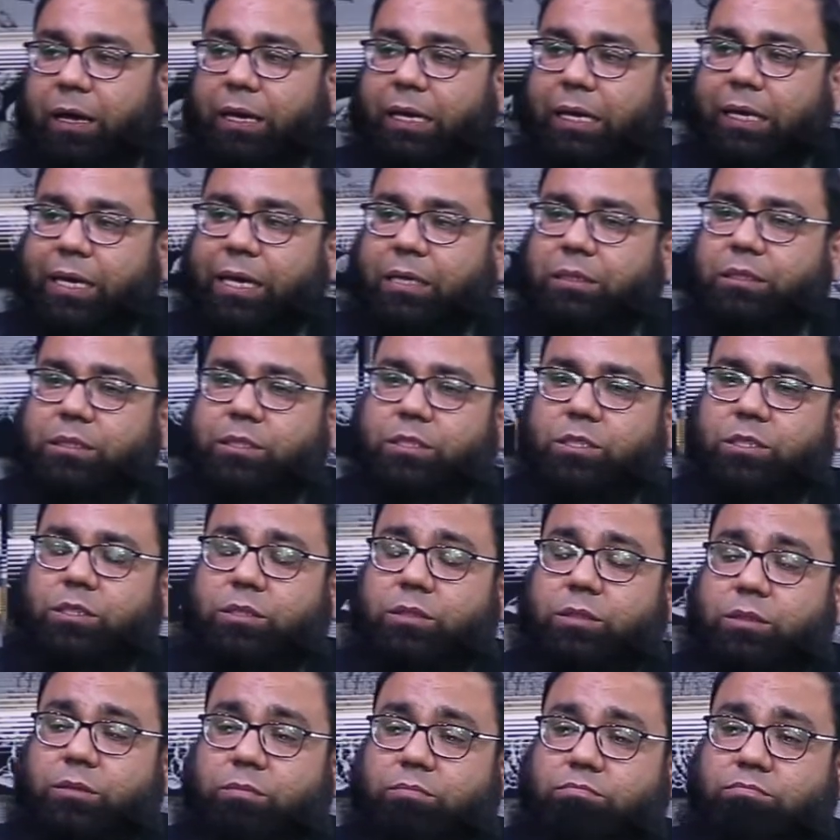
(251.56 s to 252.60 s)
yes,
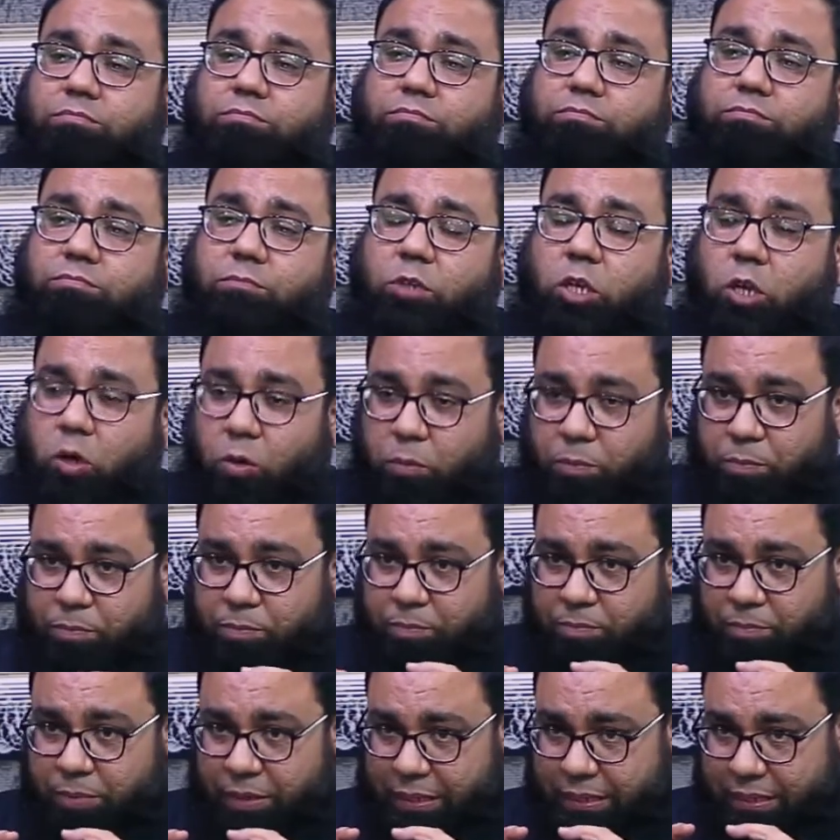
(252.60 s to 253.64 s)
you know,
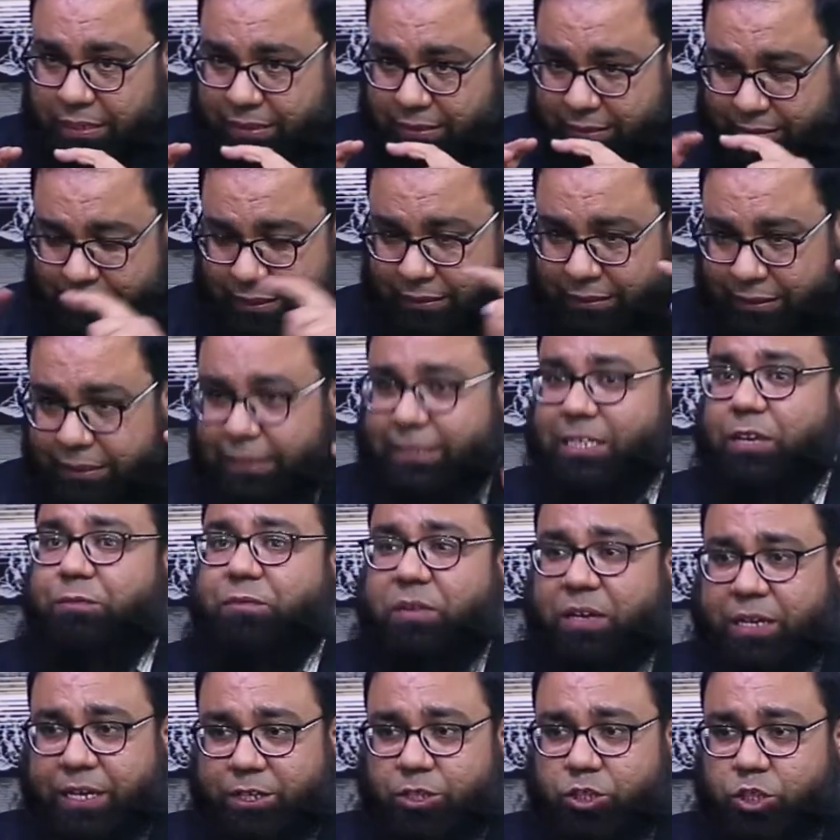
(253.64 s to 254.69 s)
the
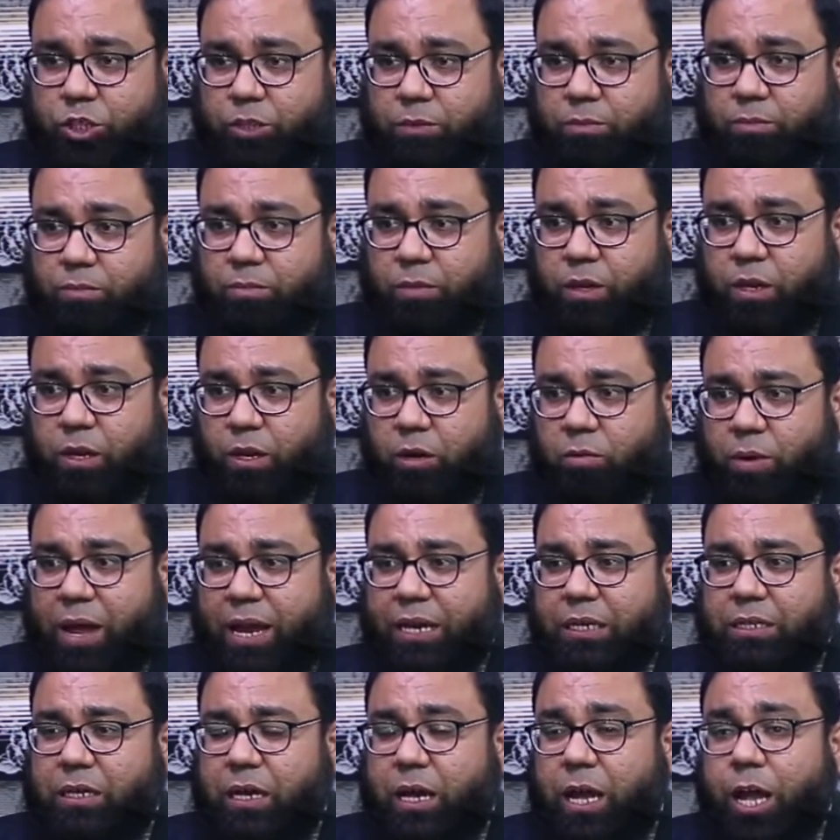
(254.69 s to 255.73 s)
certificate,
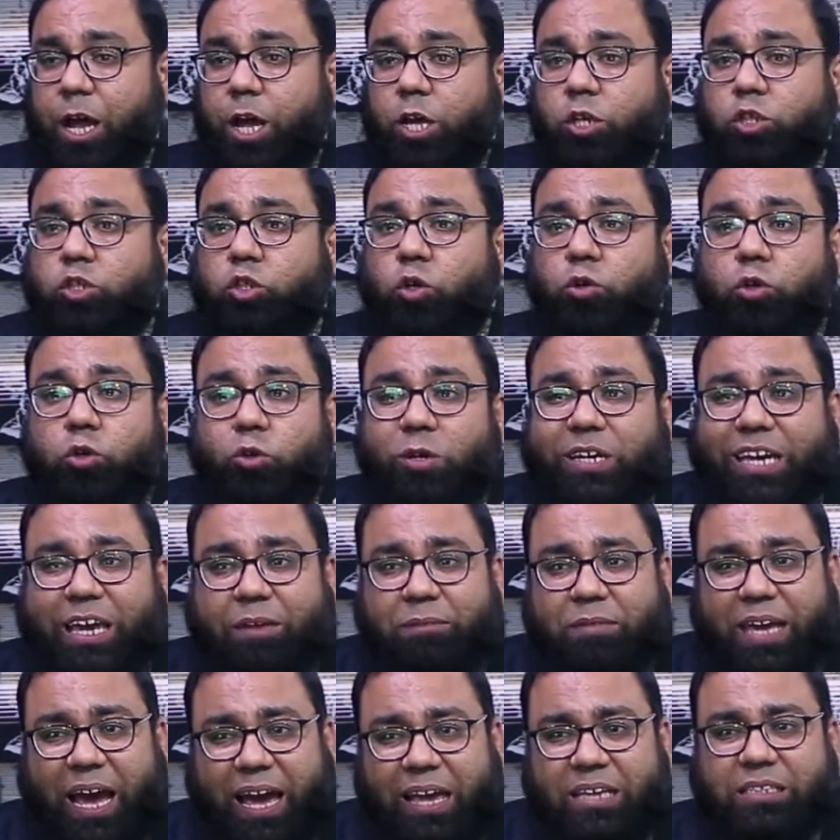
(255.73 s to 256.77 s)
right? So
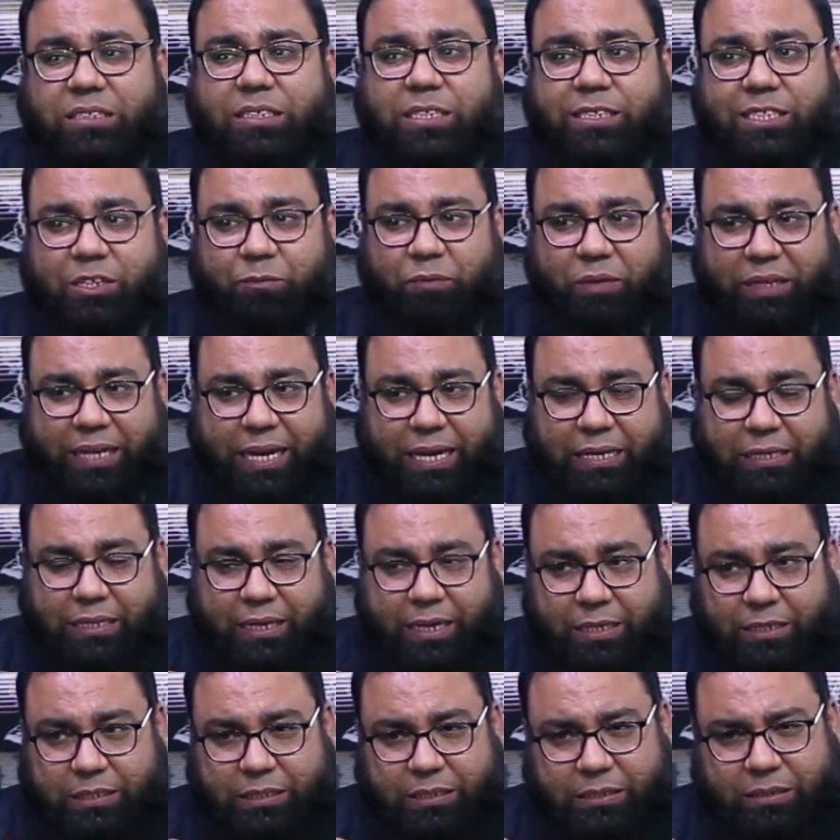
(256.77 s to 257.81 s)
UKVI certificate
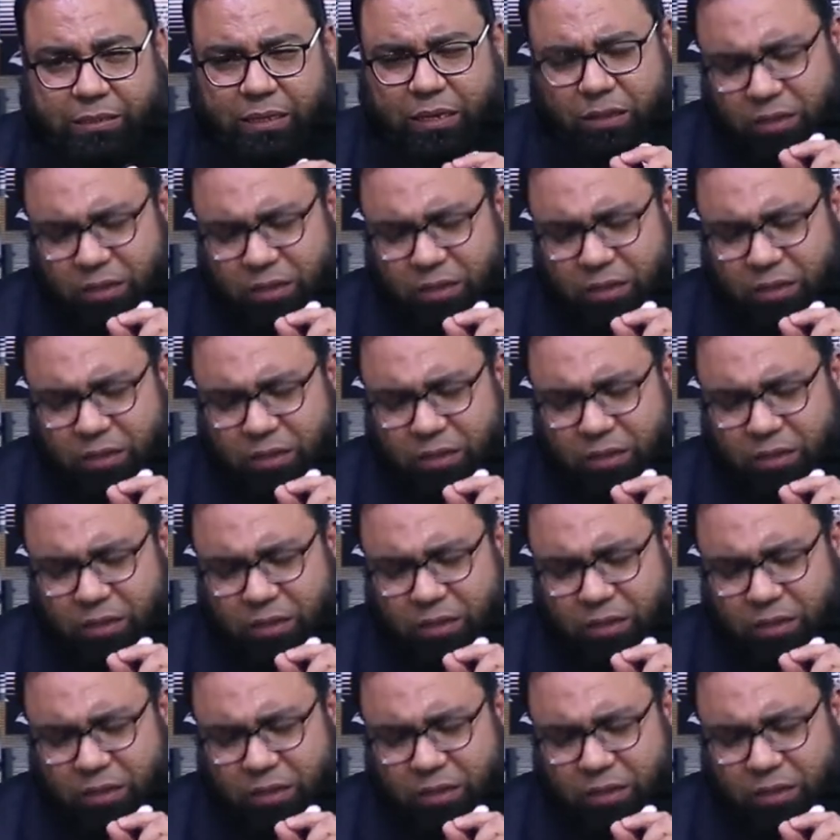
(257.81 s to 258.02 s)
is